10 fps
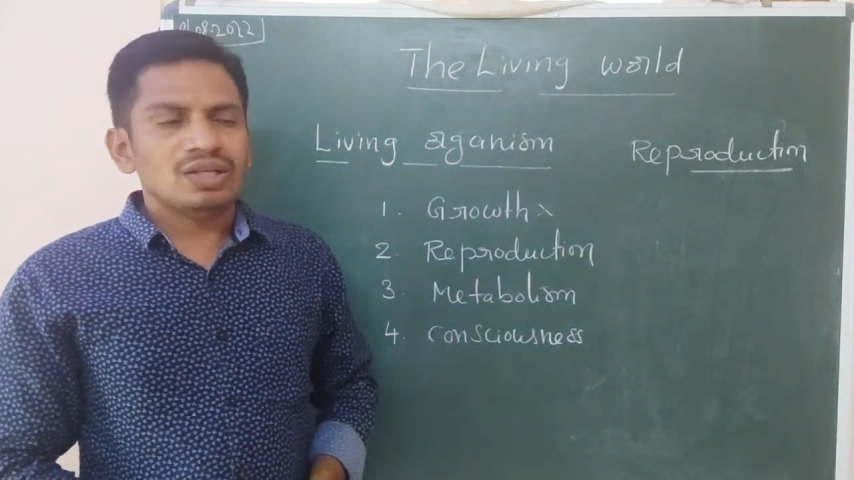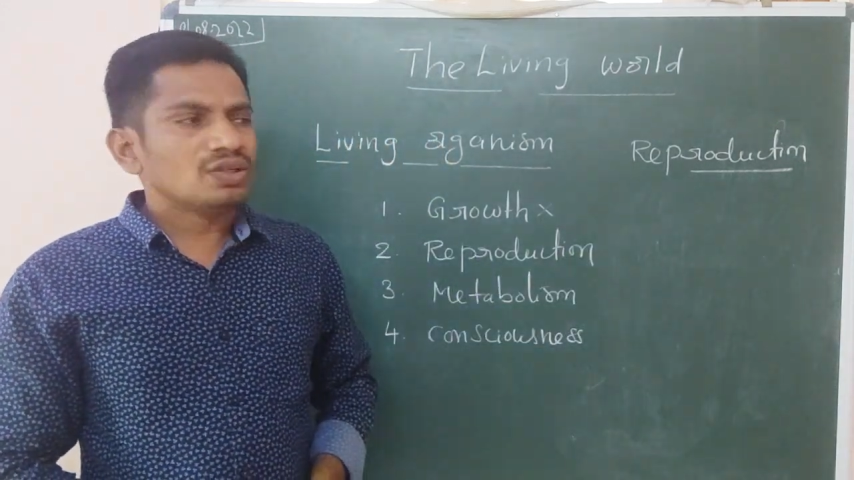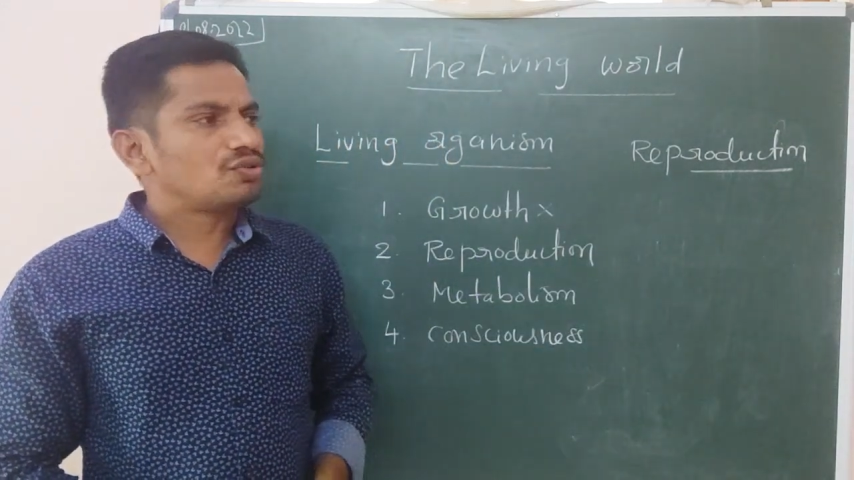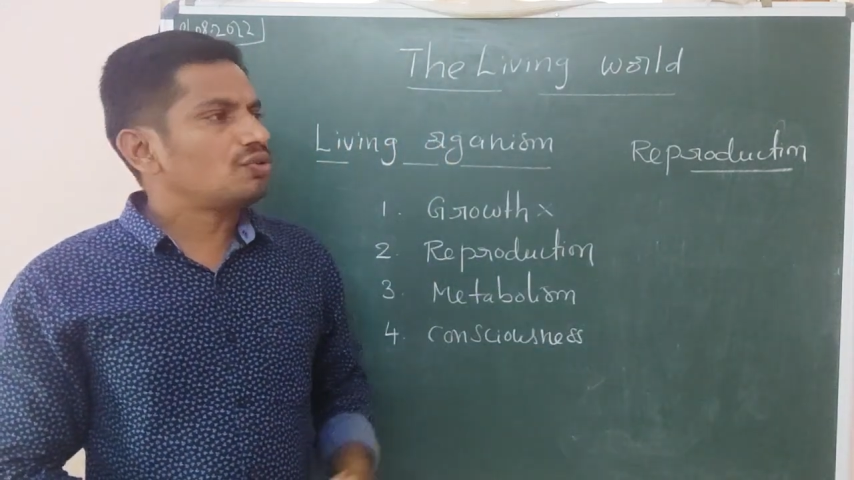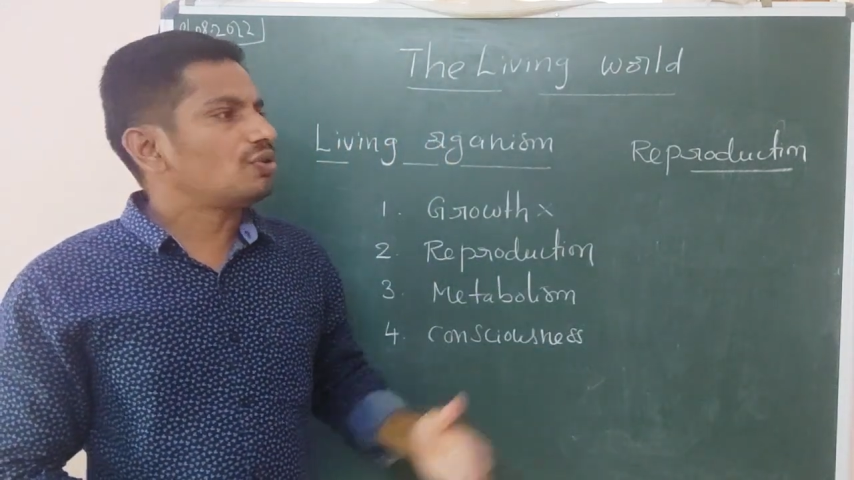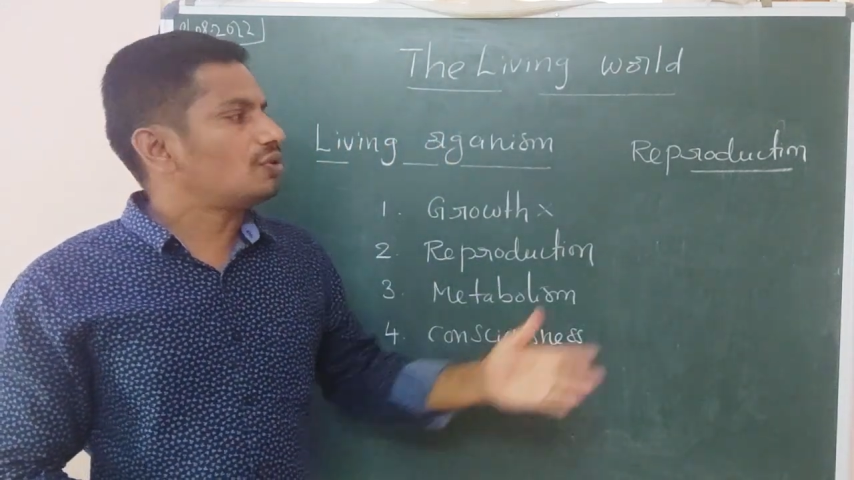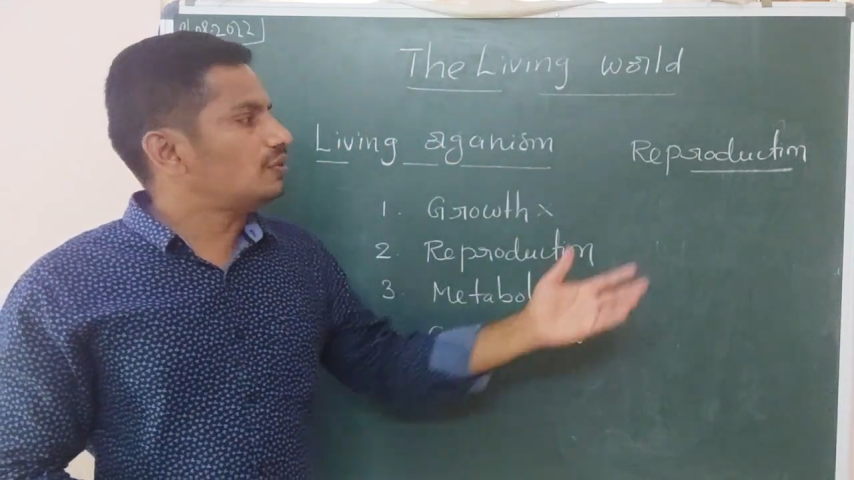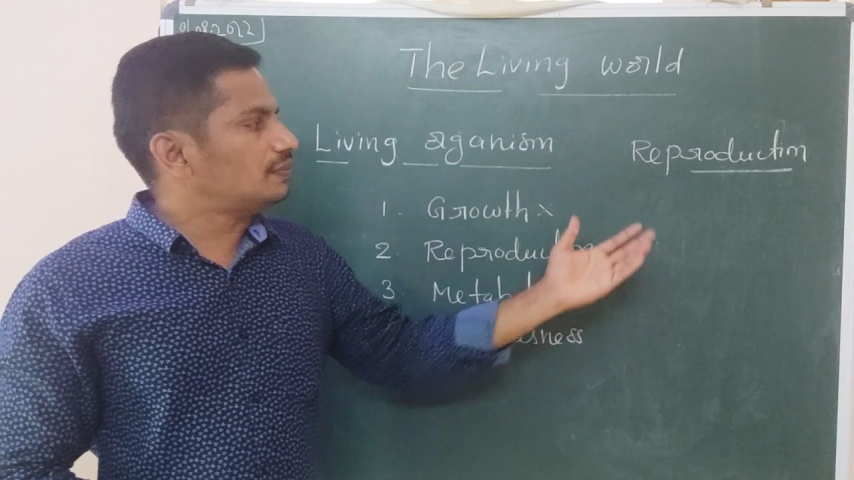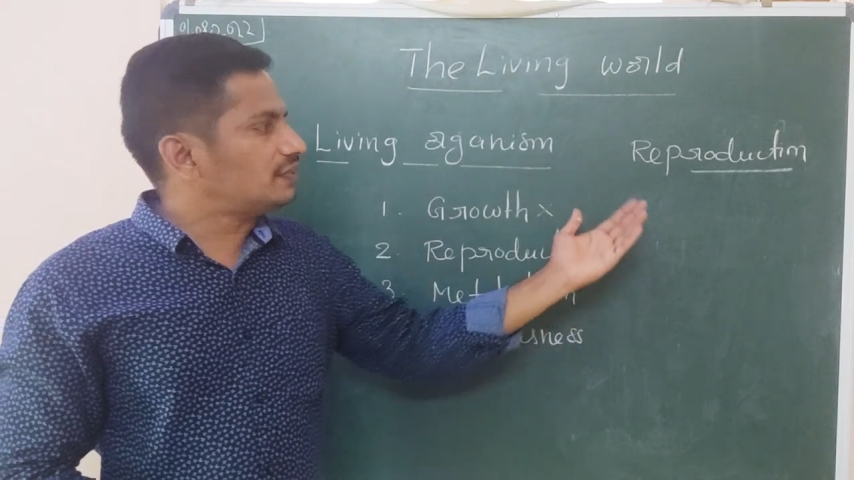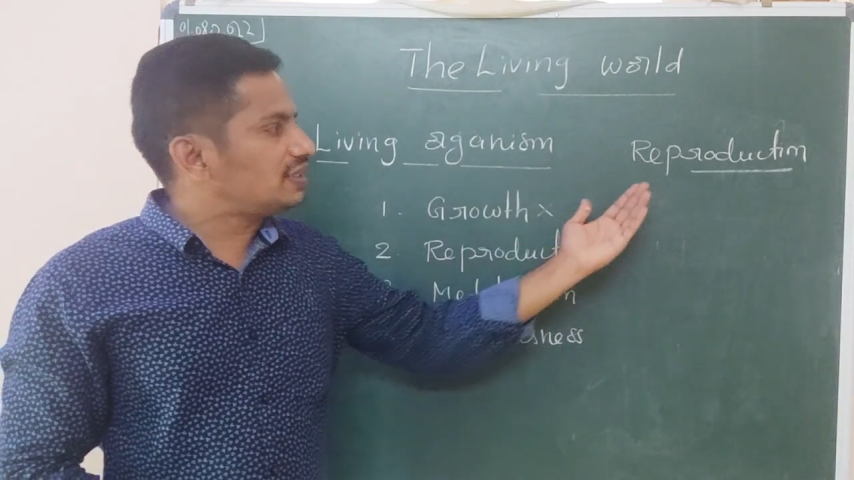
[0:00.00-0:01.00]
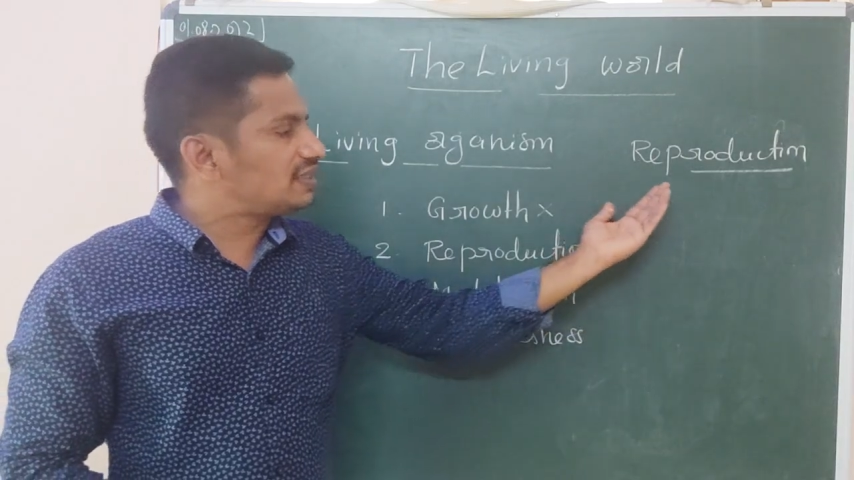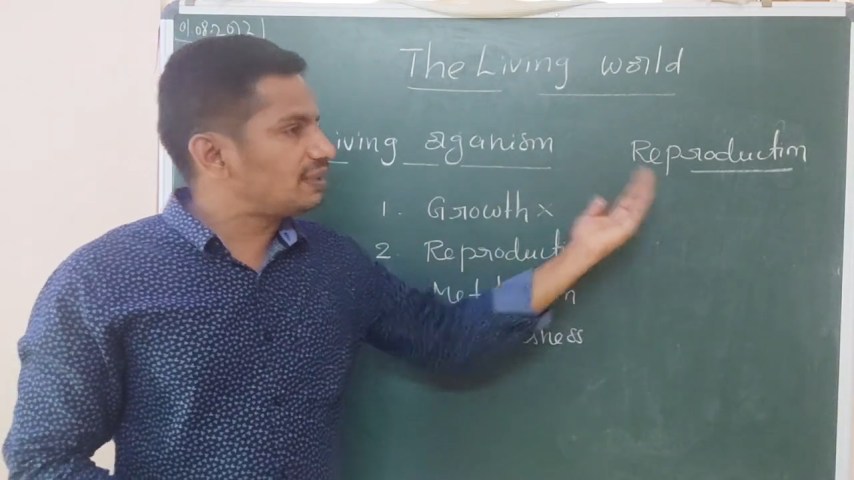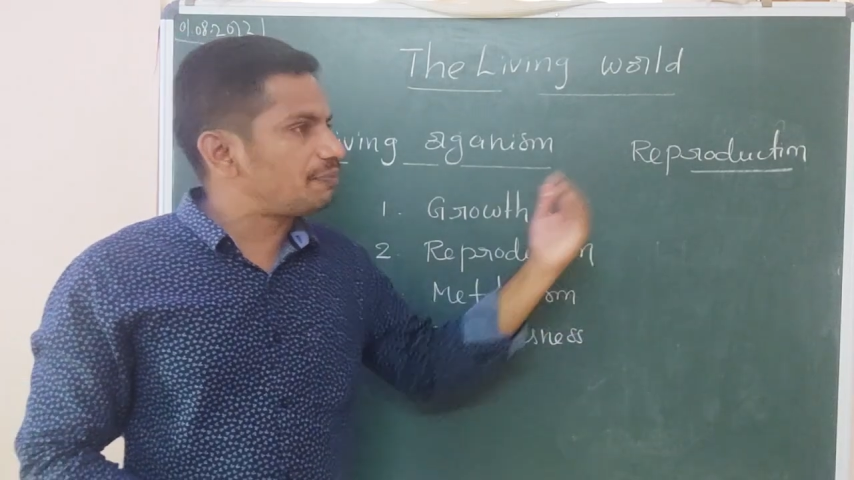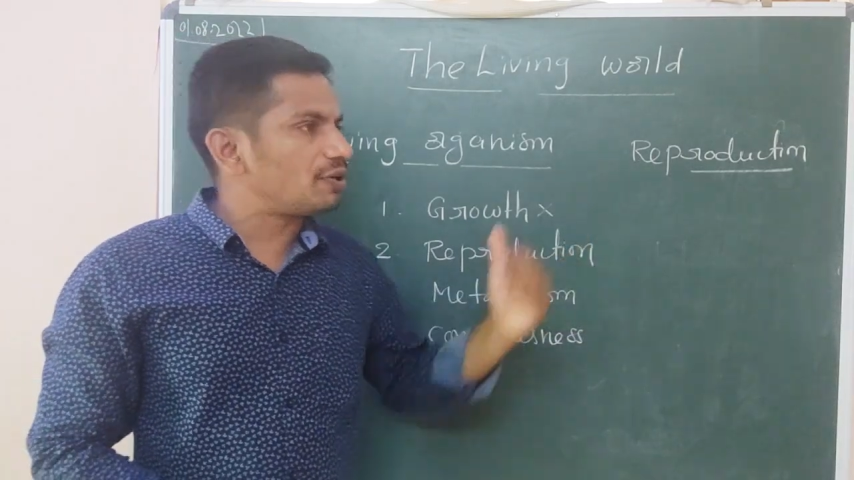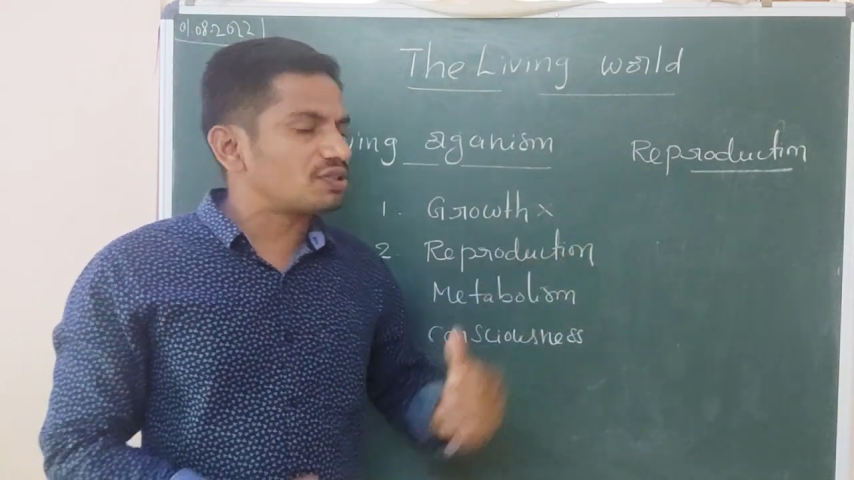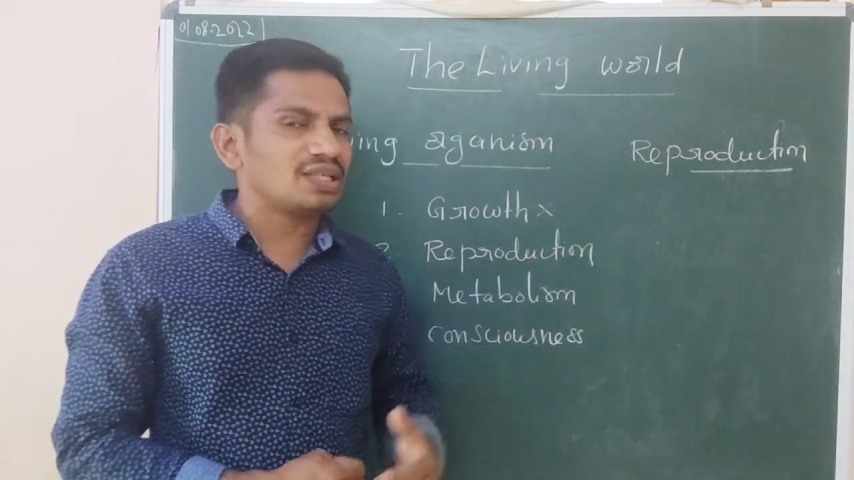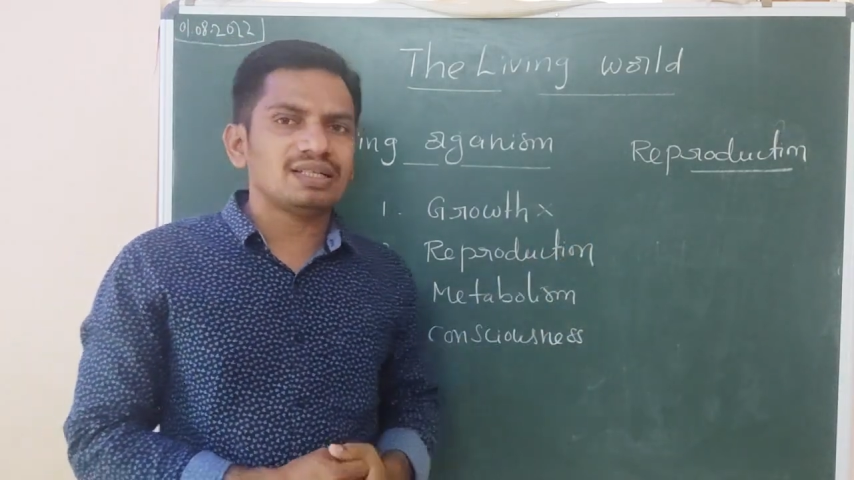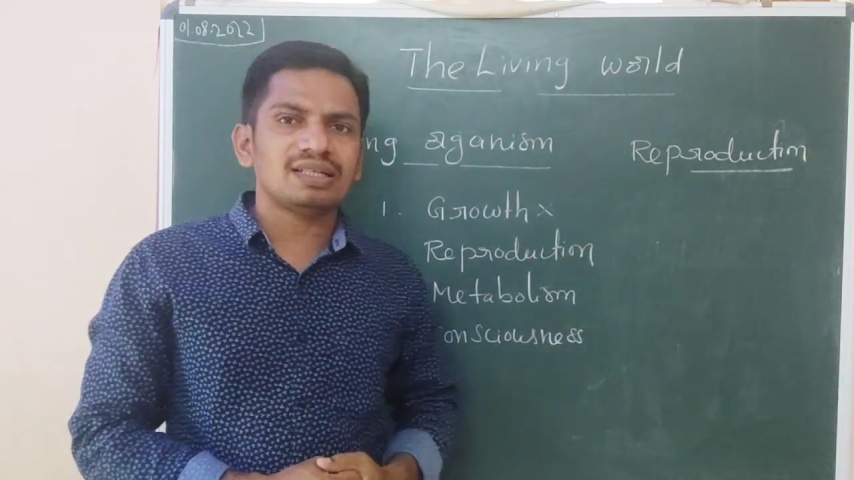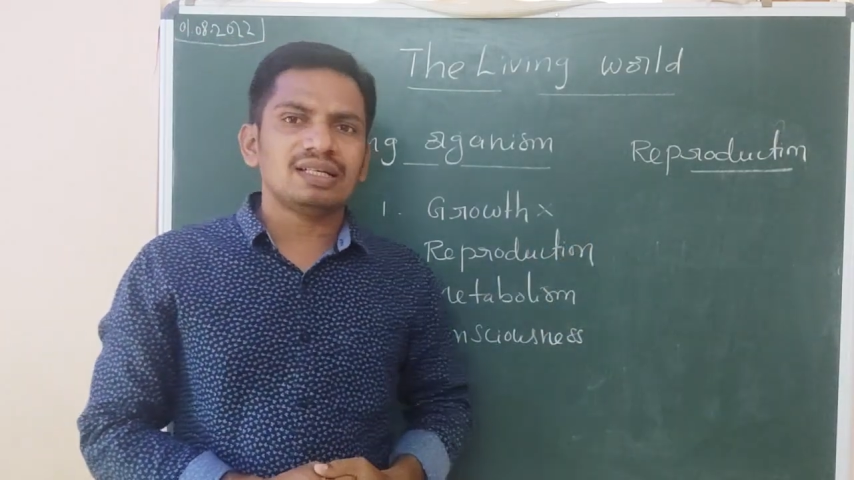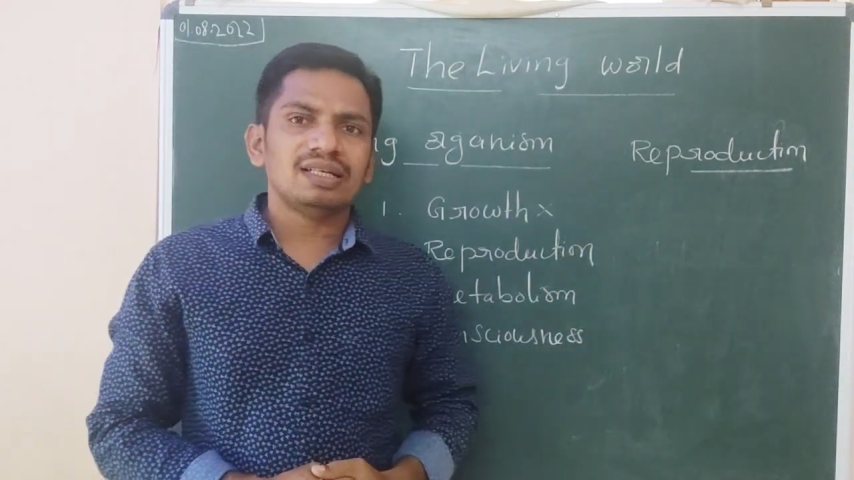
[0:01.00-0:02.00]
So this
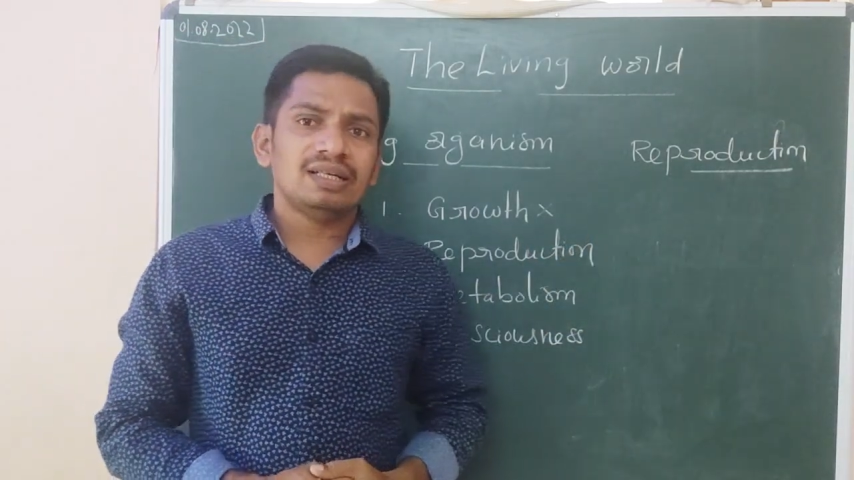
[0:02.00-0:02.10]
reproduction